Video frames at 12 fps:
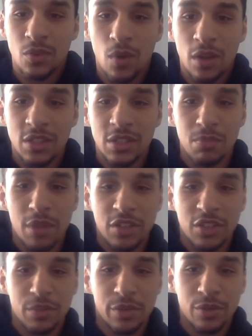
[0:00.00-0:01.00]
watching Ben
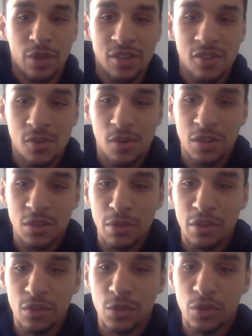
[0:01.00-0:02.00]
Shapiro. I started watching
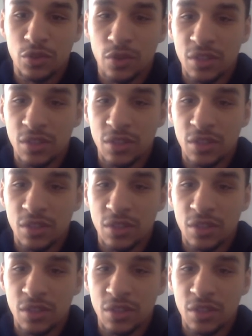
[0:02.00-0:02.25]
Ben Shapiro too.